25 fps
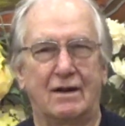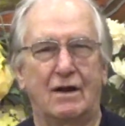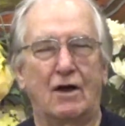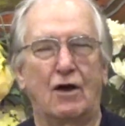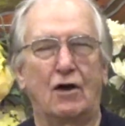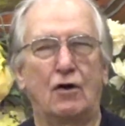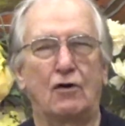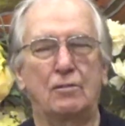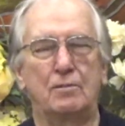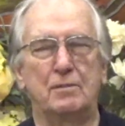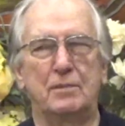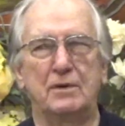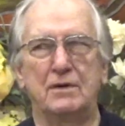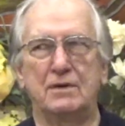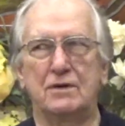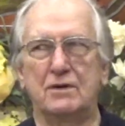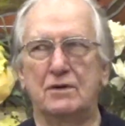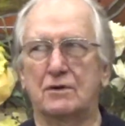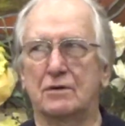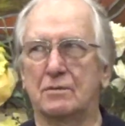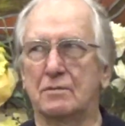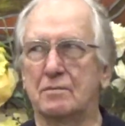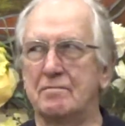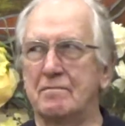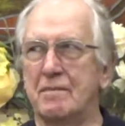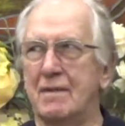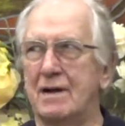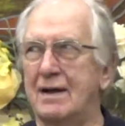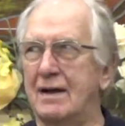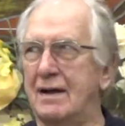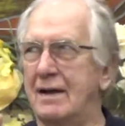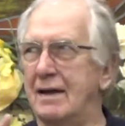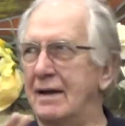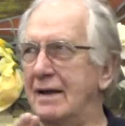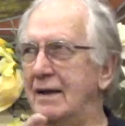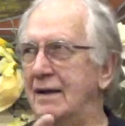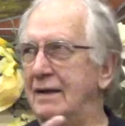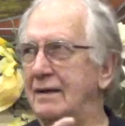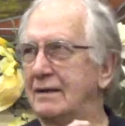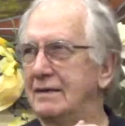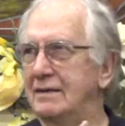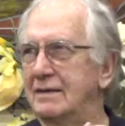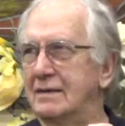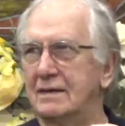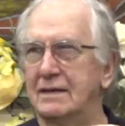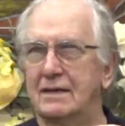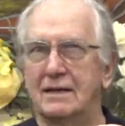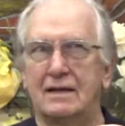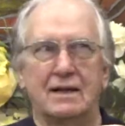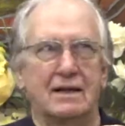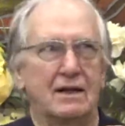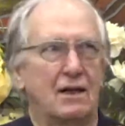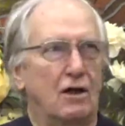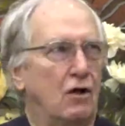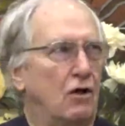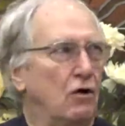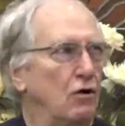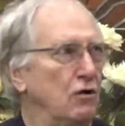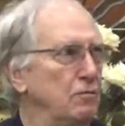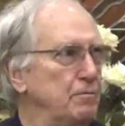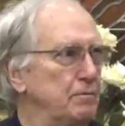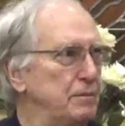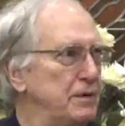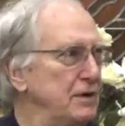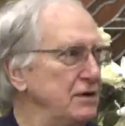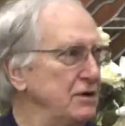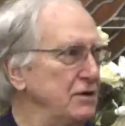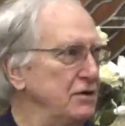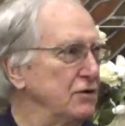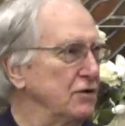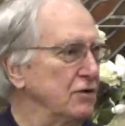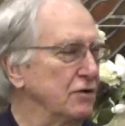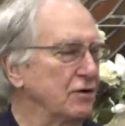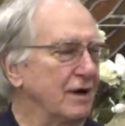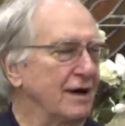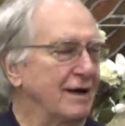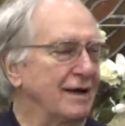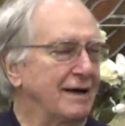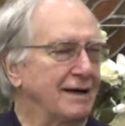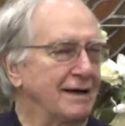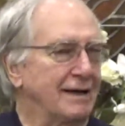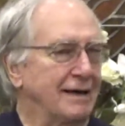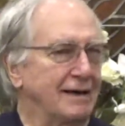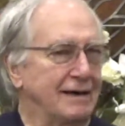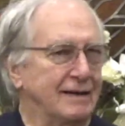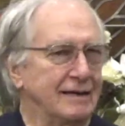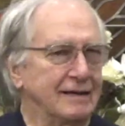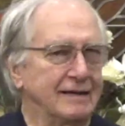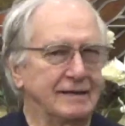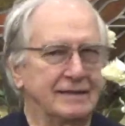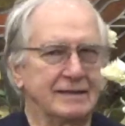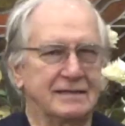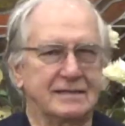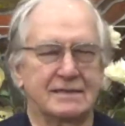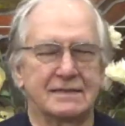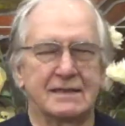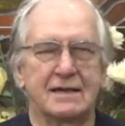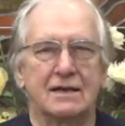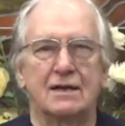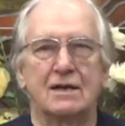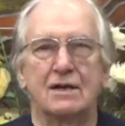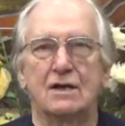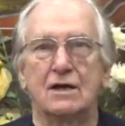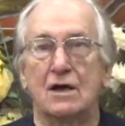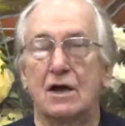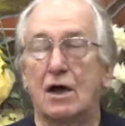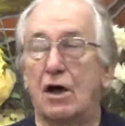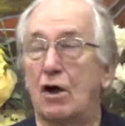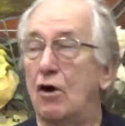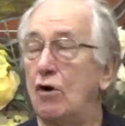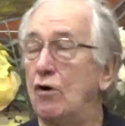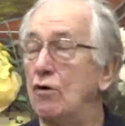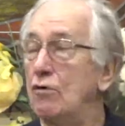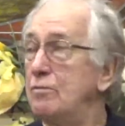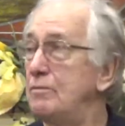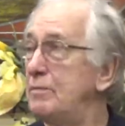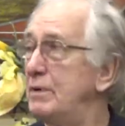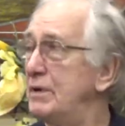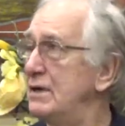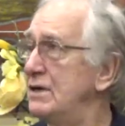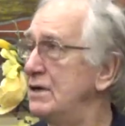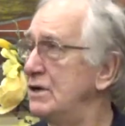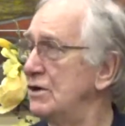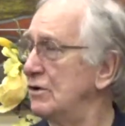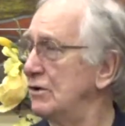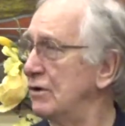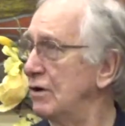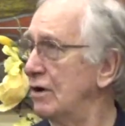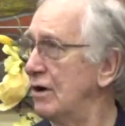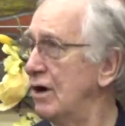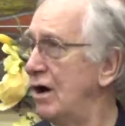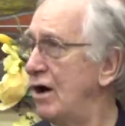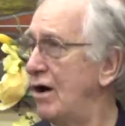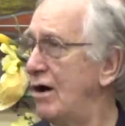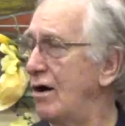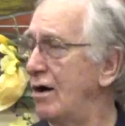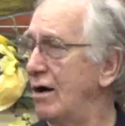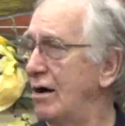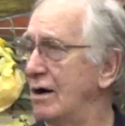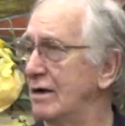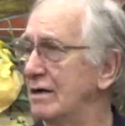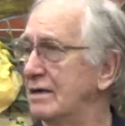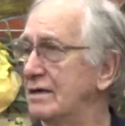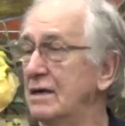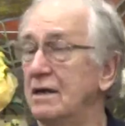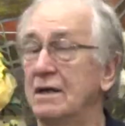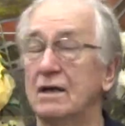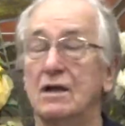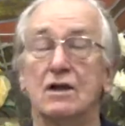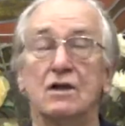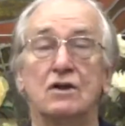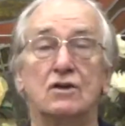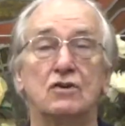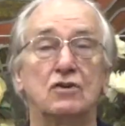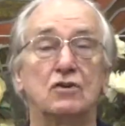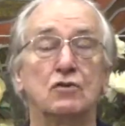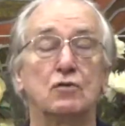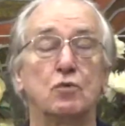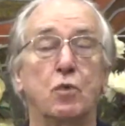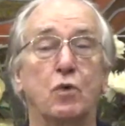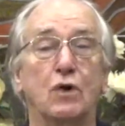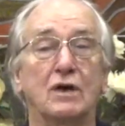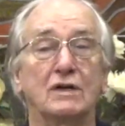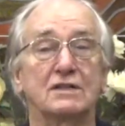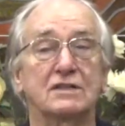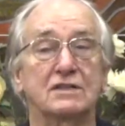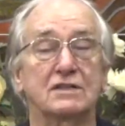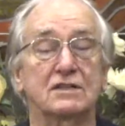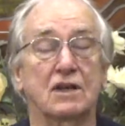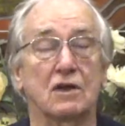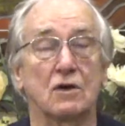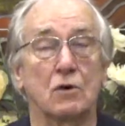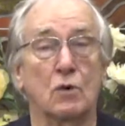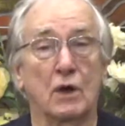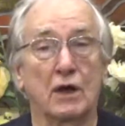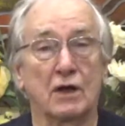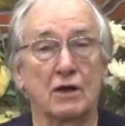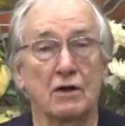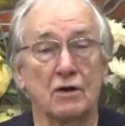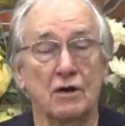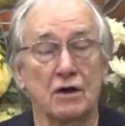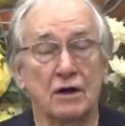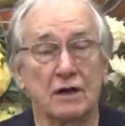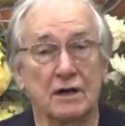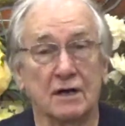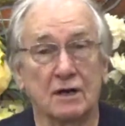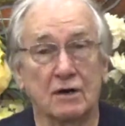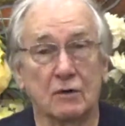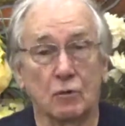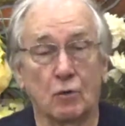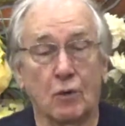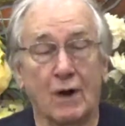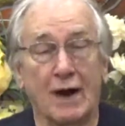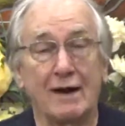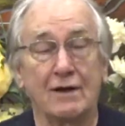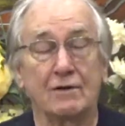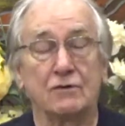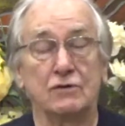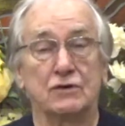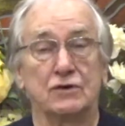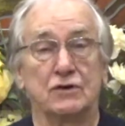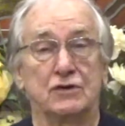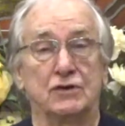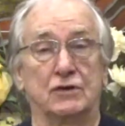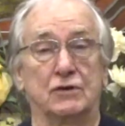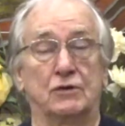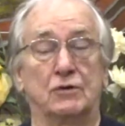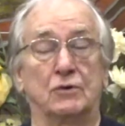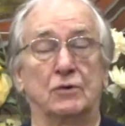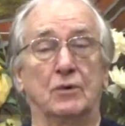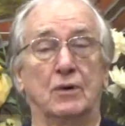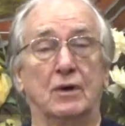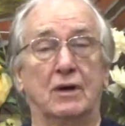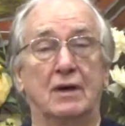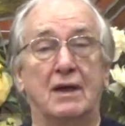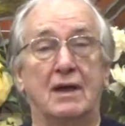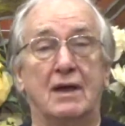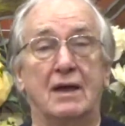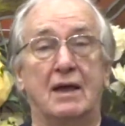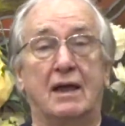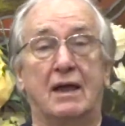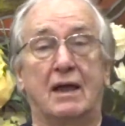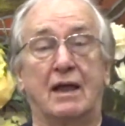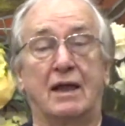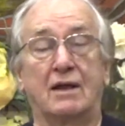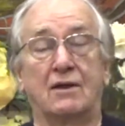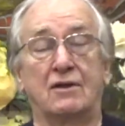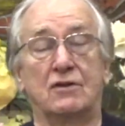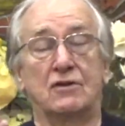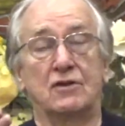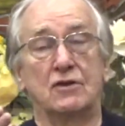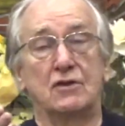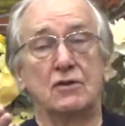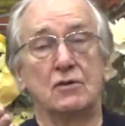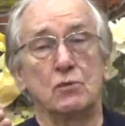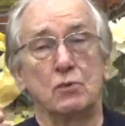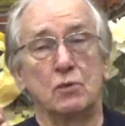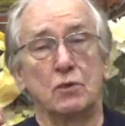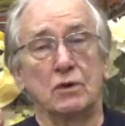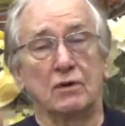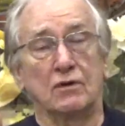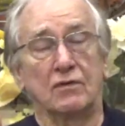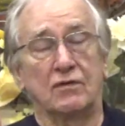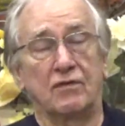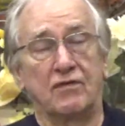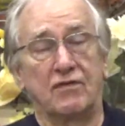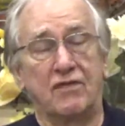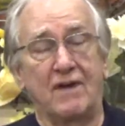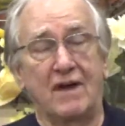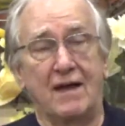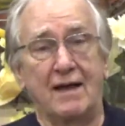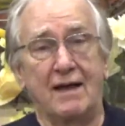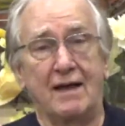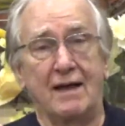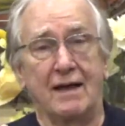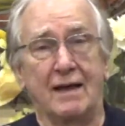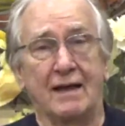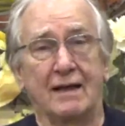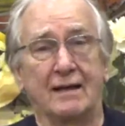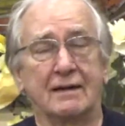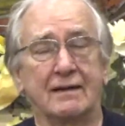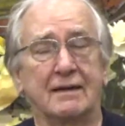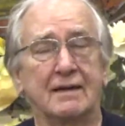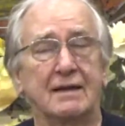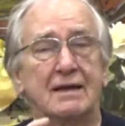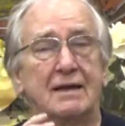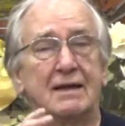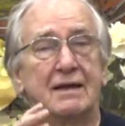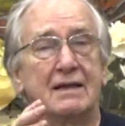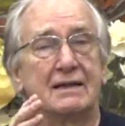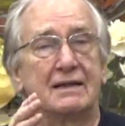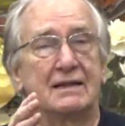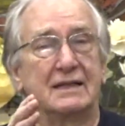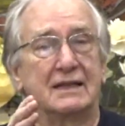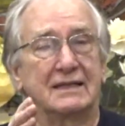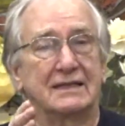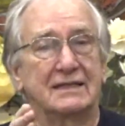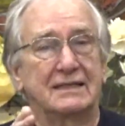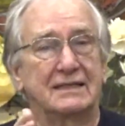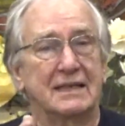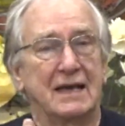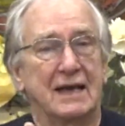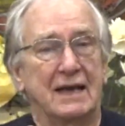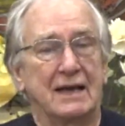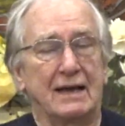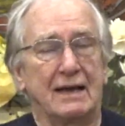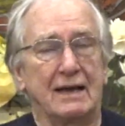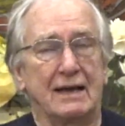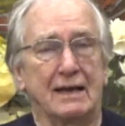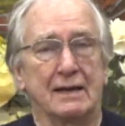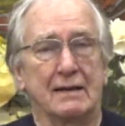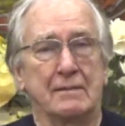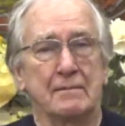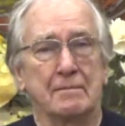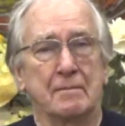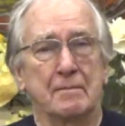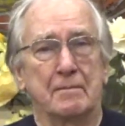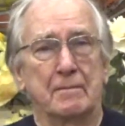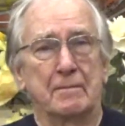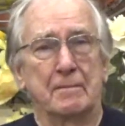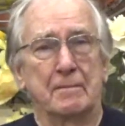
open your mind, open your eyes, open your heart to what's going on around you, and you will find the time,